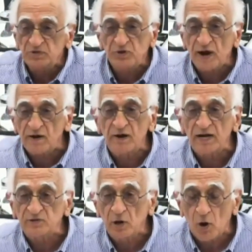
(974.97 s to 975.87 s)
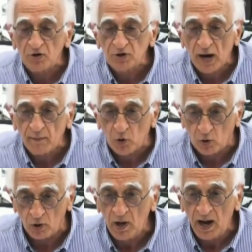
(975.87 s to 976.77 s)
Germans recognized it a
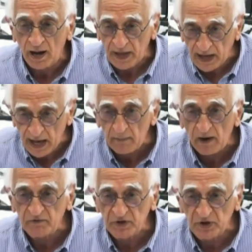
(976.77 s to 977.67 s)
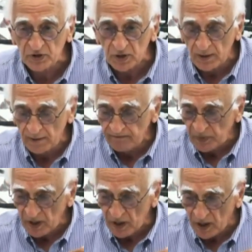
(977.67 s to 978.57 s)
long time ago, and they came up with
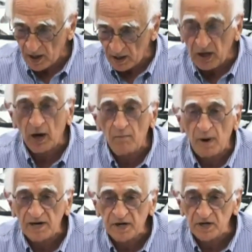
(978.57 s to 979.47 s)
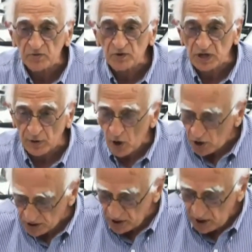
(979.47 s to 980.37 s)
these
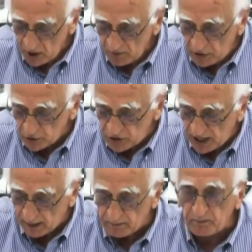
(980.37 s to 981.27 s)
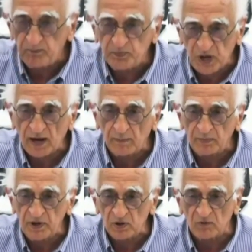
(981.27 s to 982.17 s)
recombiners, which are not where you take
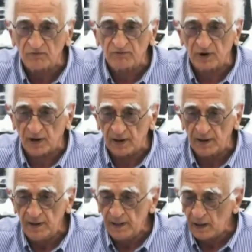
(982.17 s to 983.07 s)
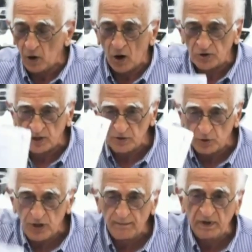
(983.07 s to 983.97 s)
a piece of
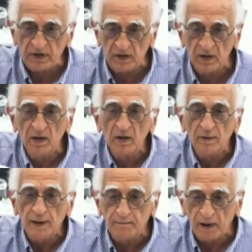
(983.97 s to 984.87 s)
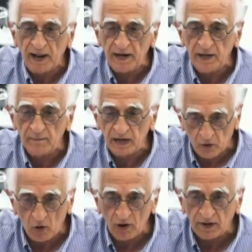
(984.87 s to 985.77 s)
cloth and you dip it in
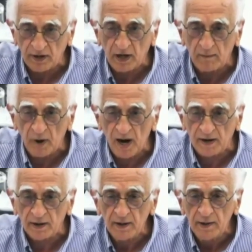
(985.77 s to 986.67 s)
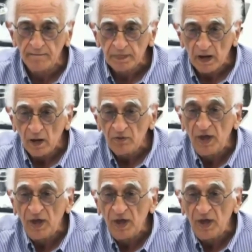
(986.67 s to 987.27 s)
palladium and call it a recombiner.